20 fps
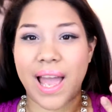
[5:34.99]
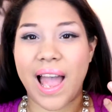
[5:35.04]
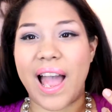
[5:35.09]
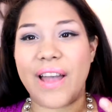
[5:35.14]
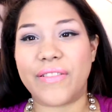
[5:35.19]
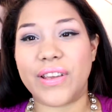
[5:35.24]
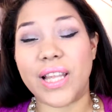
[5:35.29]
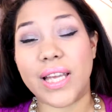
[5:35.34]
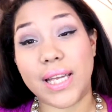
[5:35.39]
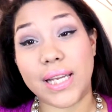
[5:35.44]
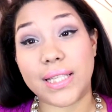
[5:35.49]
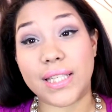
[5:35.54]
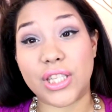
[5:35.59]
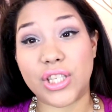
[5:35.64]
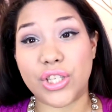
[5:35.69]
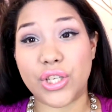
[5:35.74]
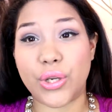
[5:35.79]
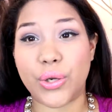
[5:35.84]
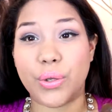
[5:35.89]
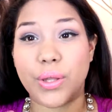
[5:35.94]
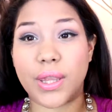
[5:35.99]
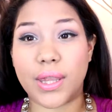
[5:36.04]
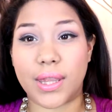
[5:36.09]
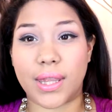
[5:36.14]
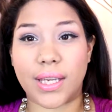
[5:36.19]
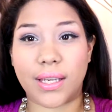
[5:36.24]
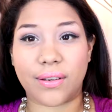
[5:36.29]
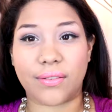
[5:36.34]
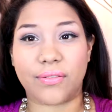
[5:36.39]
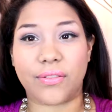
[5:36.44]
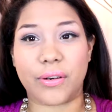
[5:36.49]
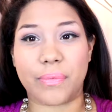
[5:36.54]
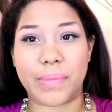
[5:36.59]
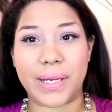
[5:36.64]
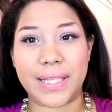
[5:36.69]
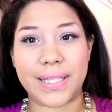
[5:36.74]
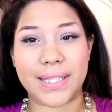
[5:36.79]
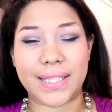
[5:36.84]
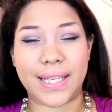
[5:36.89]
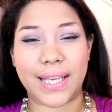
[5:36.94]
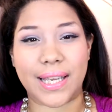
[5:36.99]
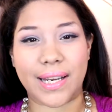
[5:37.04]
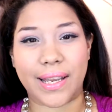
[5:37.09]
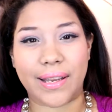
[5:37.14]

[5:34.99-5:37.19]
I feel like it's too thick for my skin.